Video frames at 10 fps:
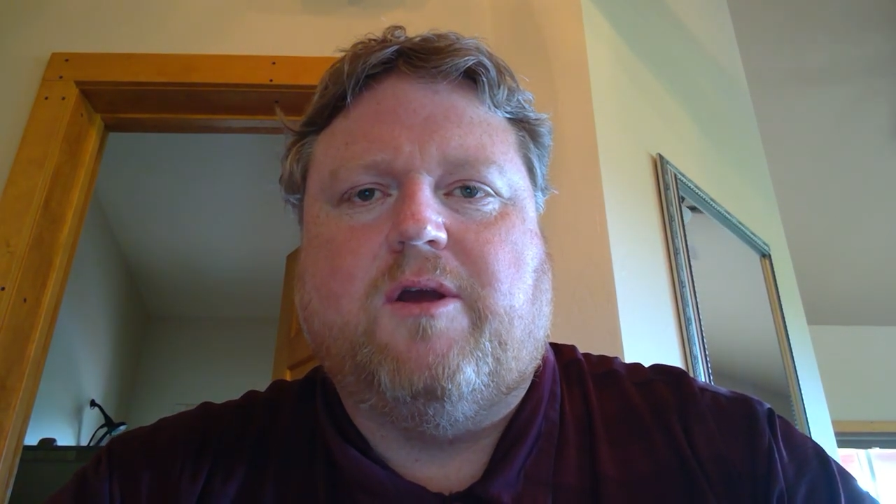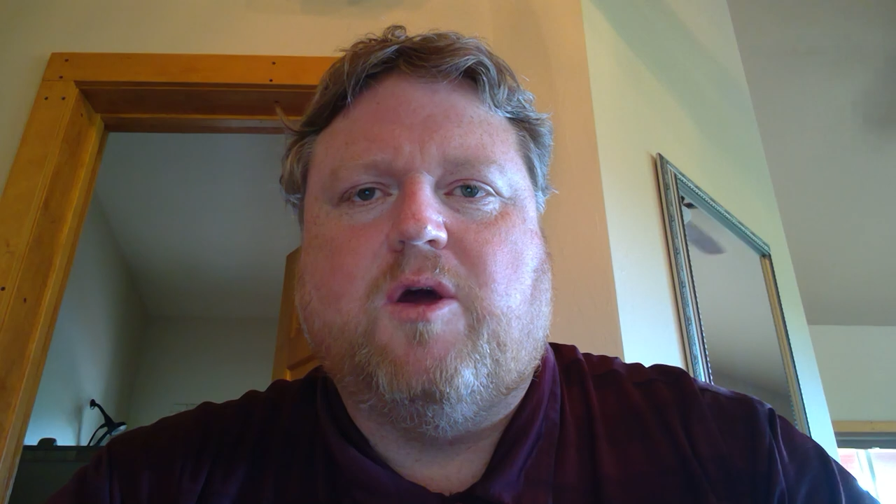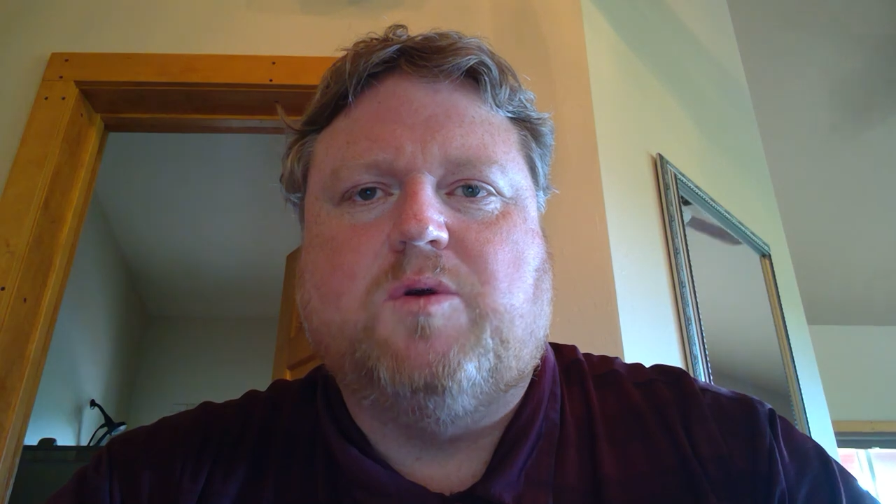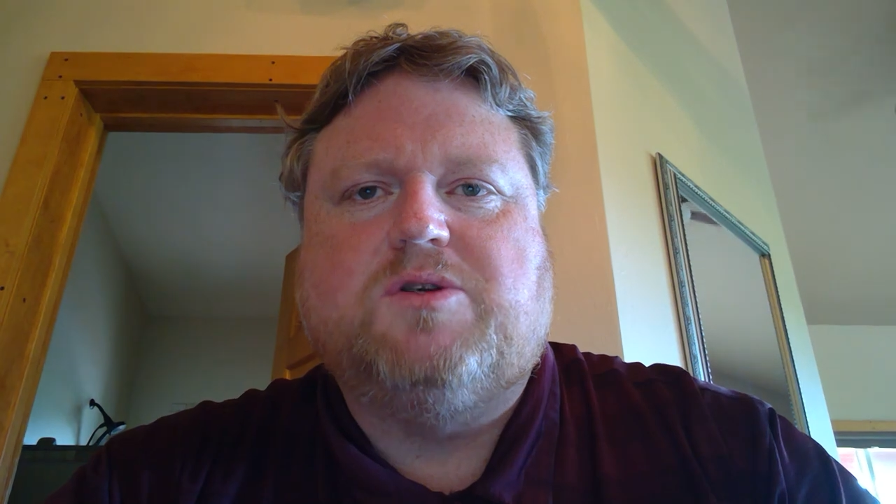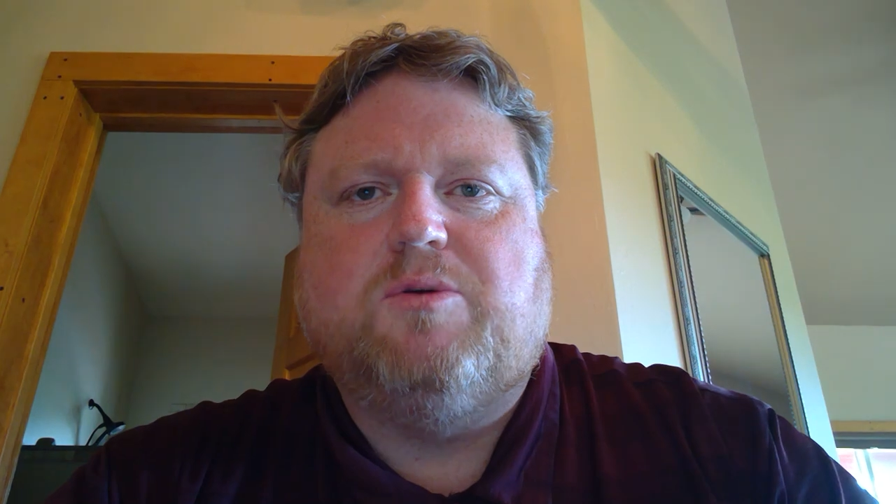
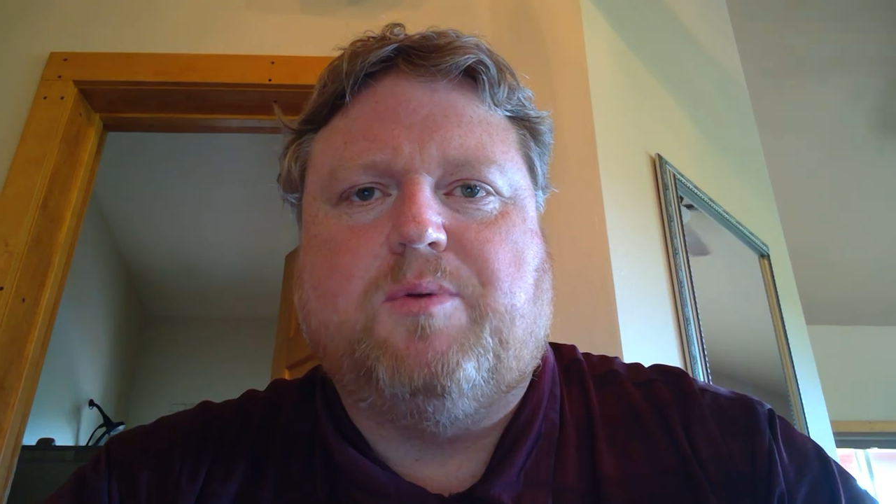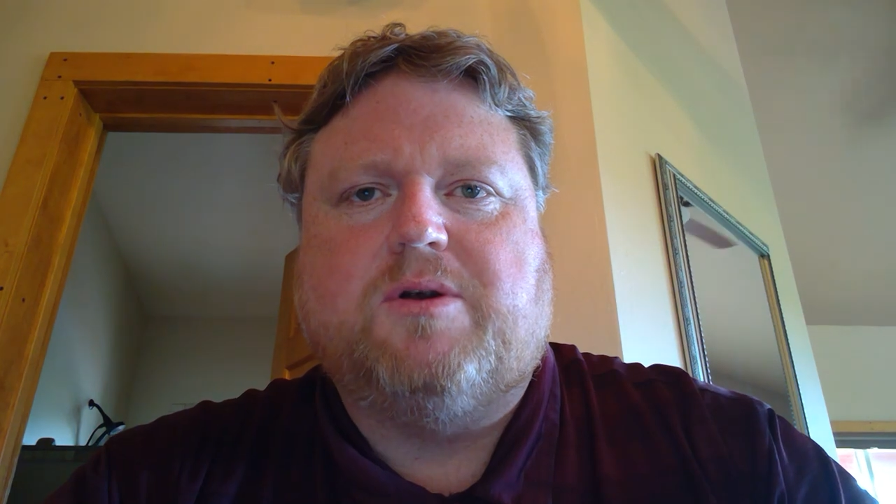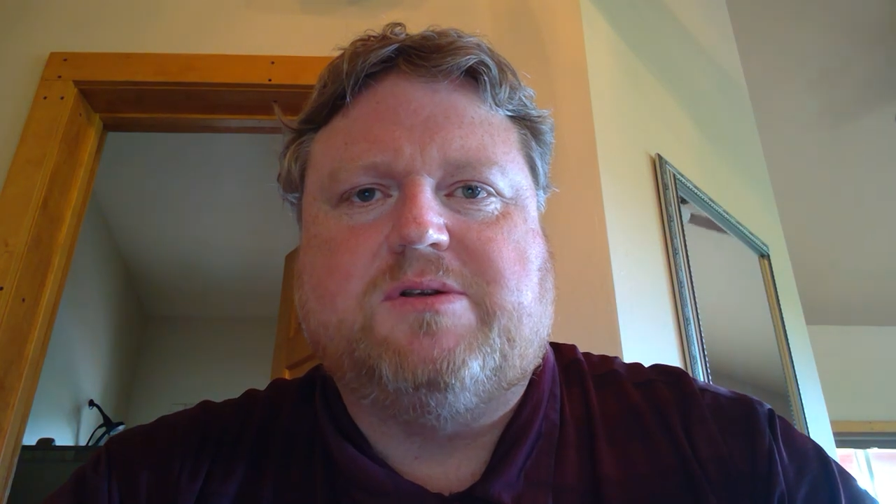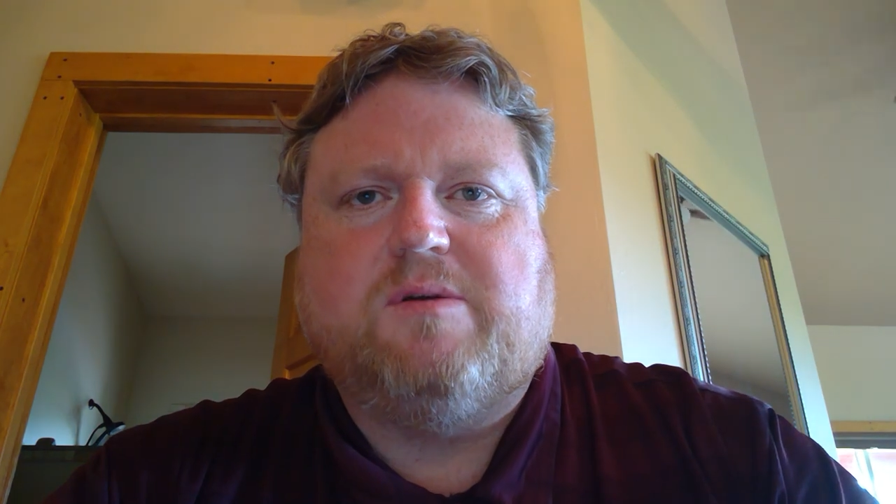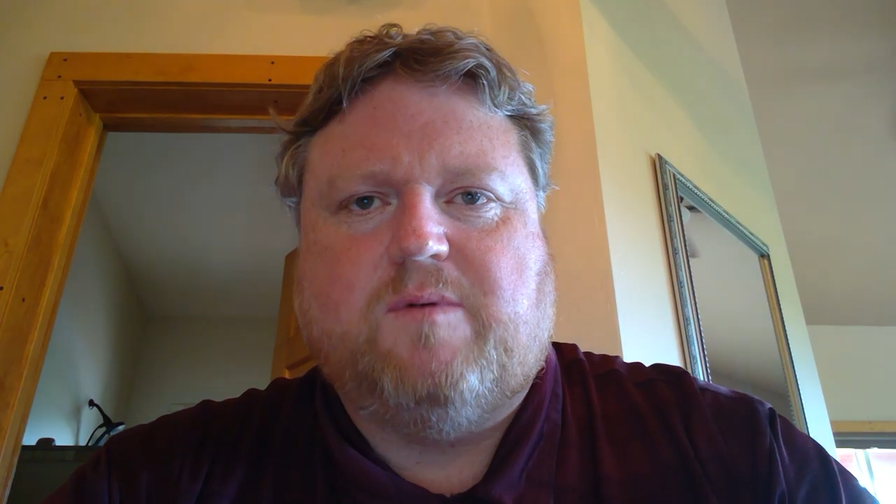go-to
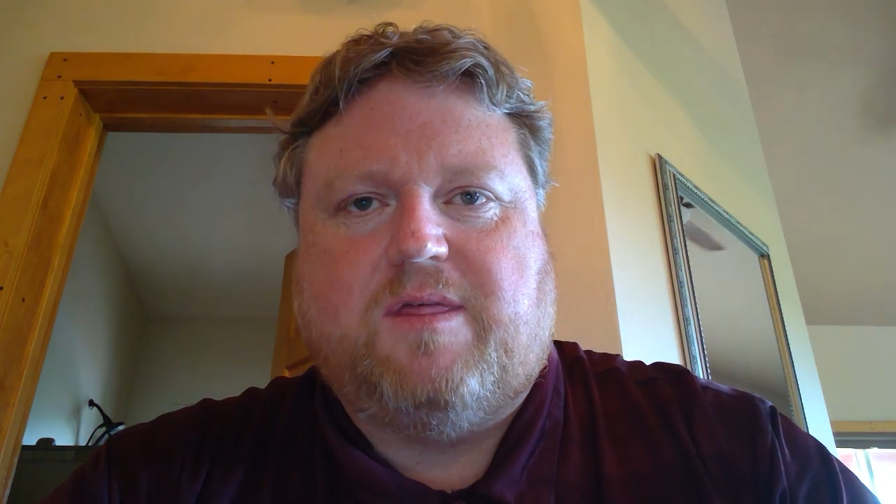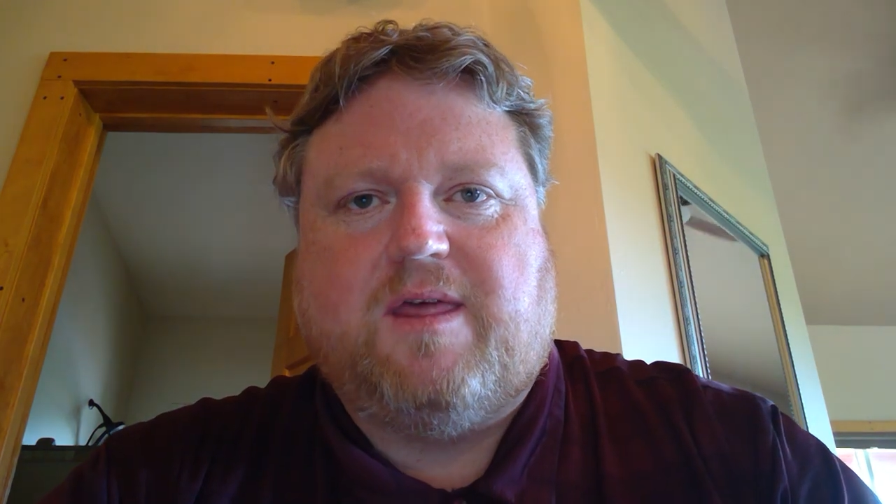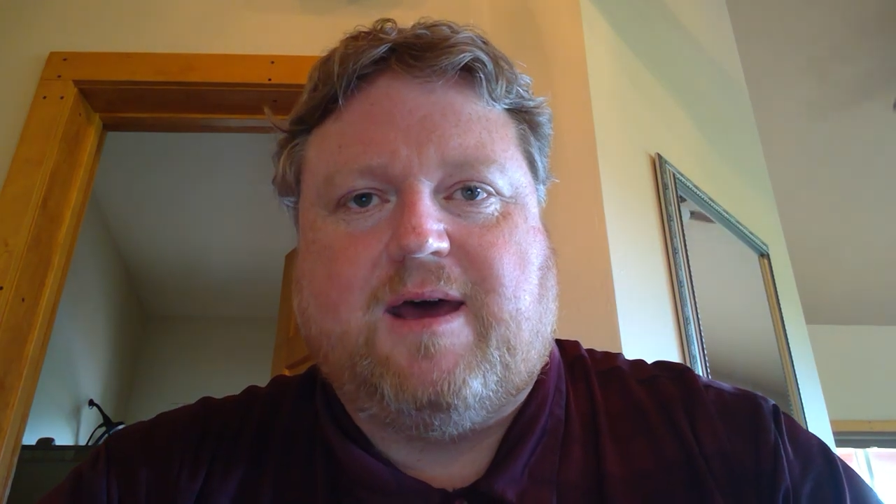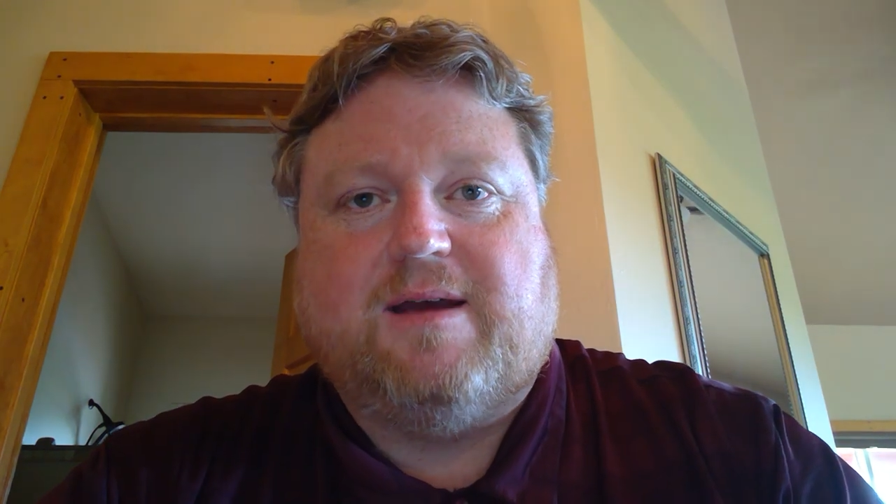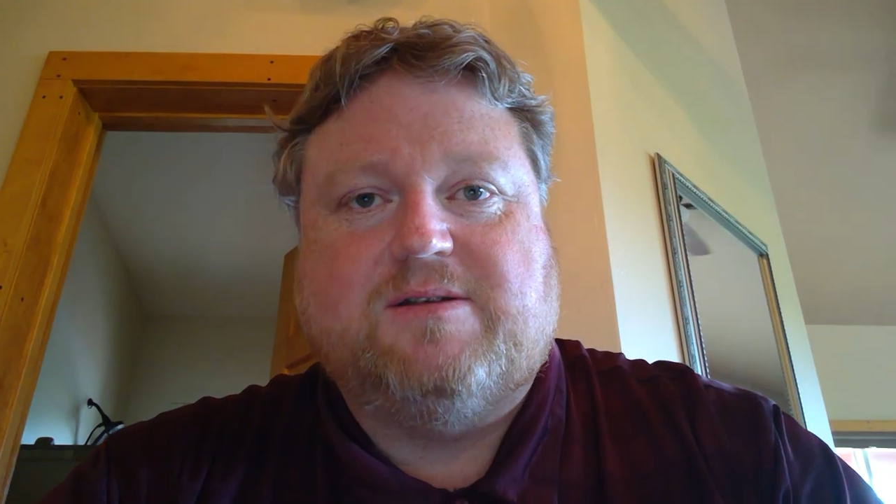person with
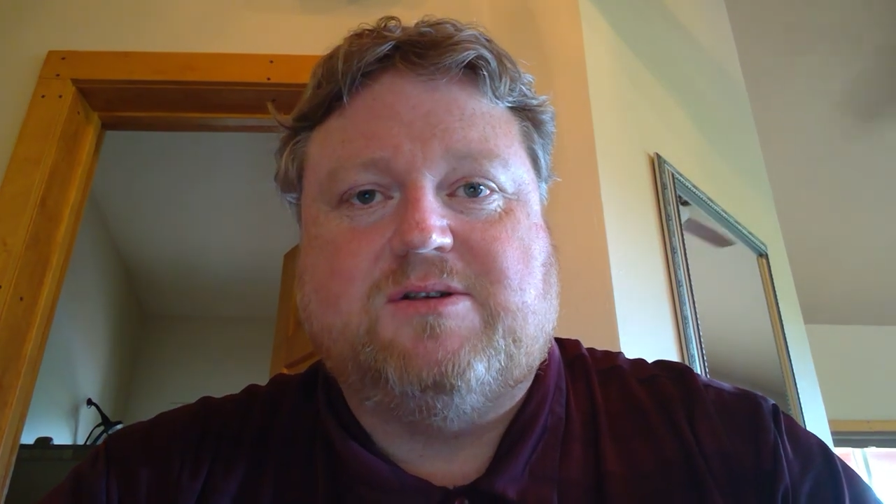that.